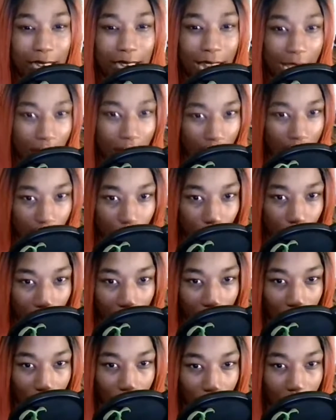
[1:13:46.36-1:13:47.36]
and ethnic
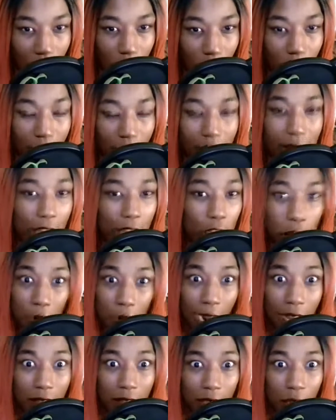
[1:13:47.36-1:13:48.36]
background. Your
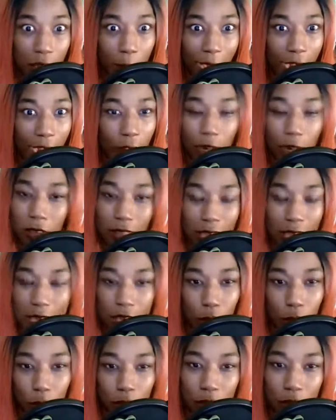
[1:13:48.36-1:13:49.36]
ethnic background
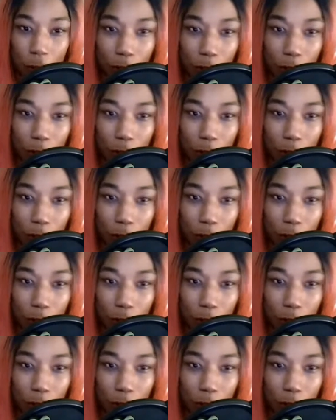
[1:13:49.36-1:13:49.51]
doesn't really